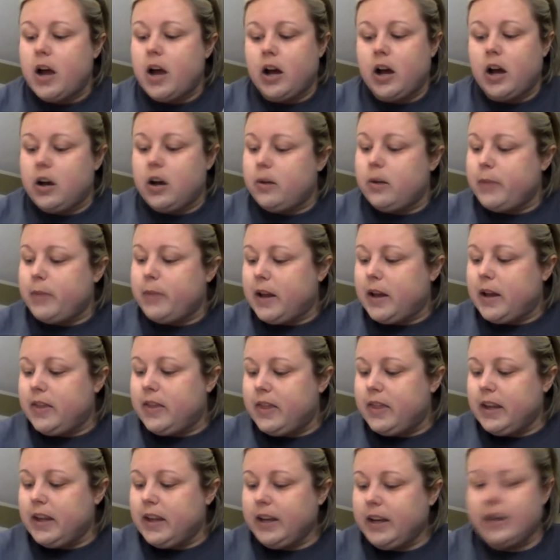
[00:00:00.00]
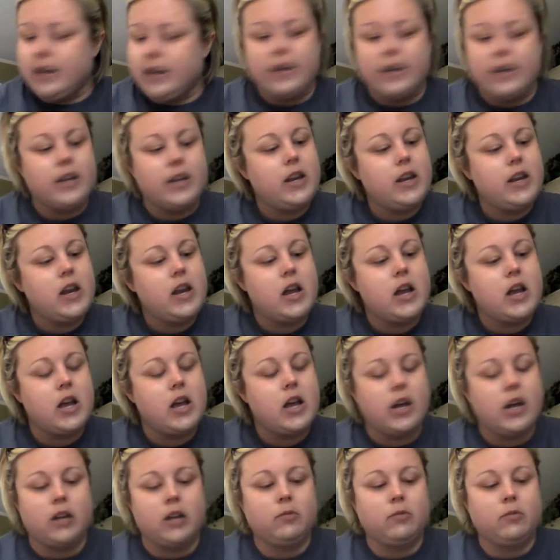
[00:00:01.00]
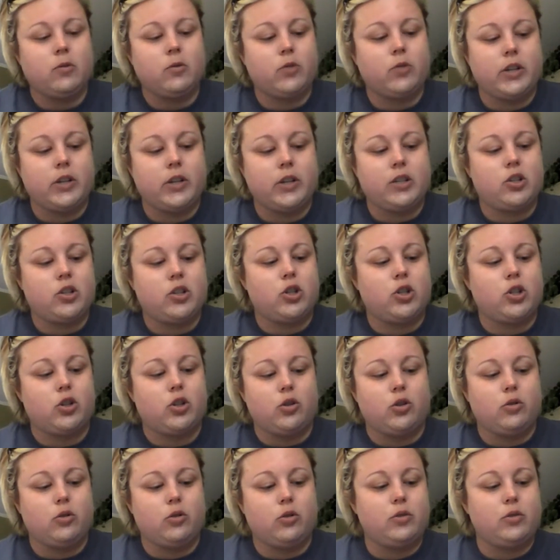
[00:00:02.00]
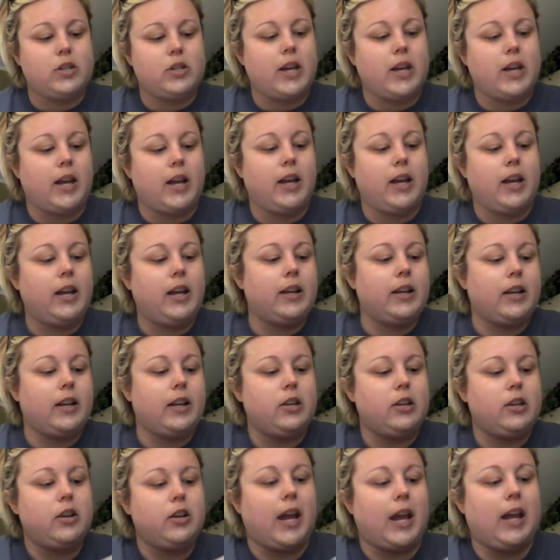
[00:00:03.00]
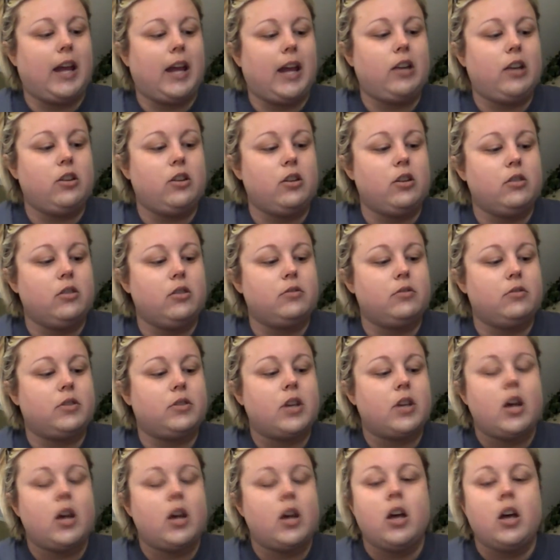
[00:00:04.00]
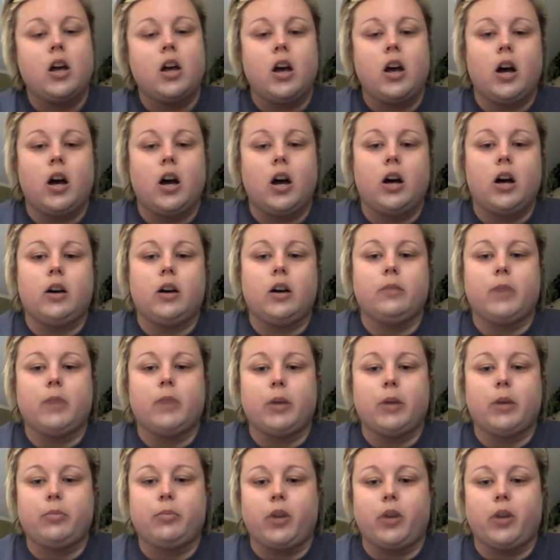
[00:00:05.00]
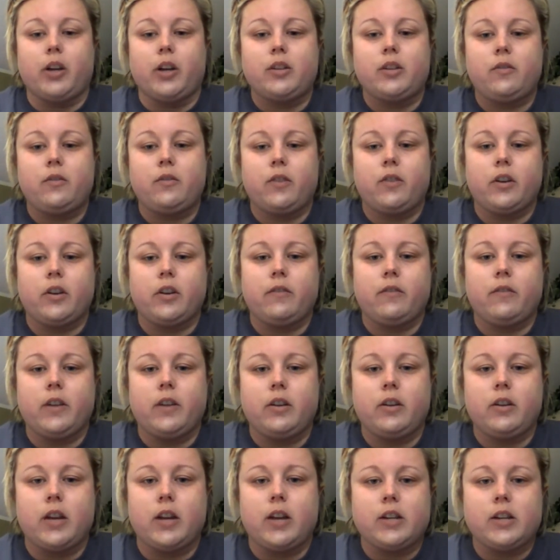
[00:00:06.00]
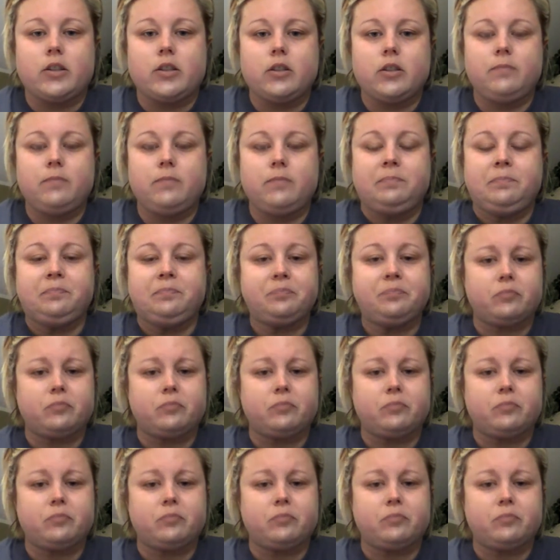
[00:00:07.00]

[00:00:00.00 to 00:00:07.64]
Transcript: And then I'm going to take, now you can use a brush for your foundation.